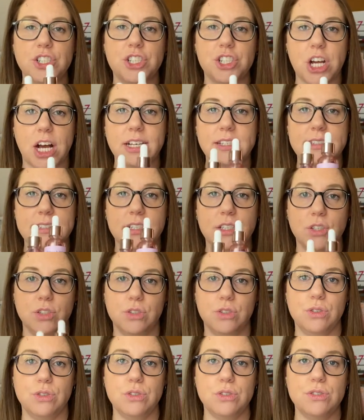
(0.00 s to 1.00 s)
just
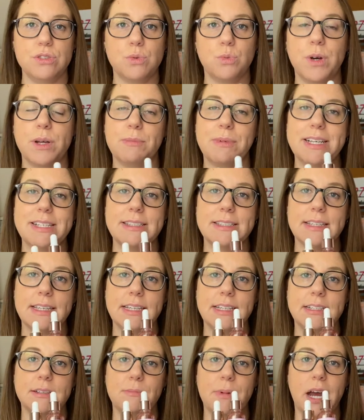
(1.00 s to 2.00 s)
use when my
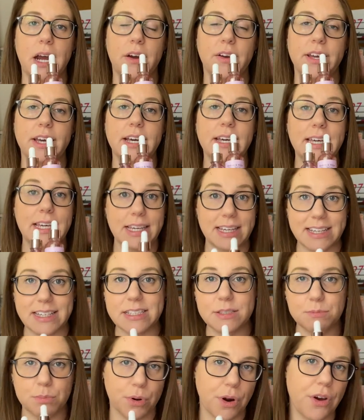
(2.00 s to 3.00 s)
skin barrier
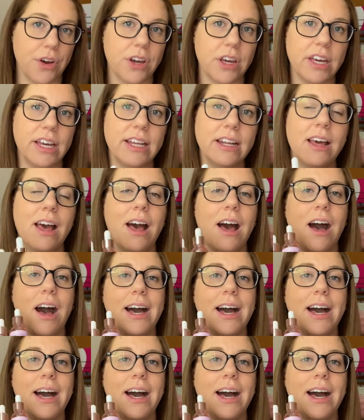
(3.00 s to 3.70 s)
is broken.